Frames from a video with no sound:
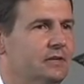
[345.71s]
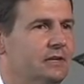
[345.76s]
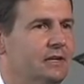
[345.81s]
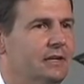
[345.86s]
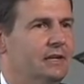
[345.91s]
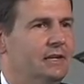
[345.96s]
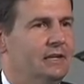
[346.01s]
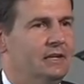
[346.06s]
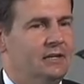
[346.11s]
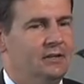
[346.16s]
I
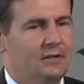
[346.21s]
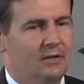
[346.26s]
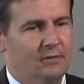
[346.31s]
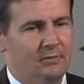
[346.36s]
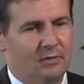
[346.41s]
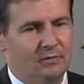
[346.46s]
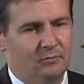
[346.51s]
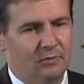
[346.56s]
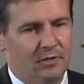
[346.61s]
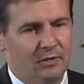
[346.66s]
mean, we
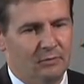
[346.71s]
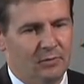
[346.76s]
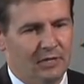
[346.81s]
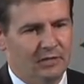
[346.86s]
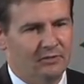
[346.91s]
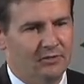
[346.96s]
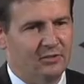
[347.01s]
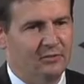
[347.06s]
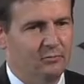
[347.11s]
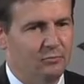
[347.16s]
had something, we
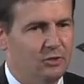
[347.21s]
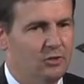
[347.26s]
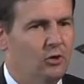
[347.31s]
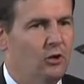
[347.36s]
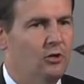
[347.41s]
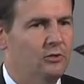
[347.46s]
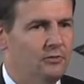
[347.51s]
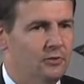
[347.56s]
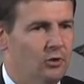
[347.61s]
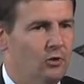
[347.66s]
call it the
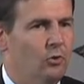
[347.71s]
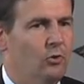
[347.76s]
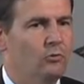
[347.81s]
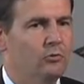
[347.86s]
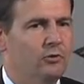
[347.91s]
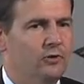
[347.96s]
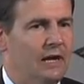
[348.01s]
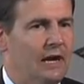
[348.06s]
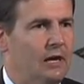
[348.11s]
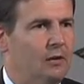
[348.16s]
golden hour.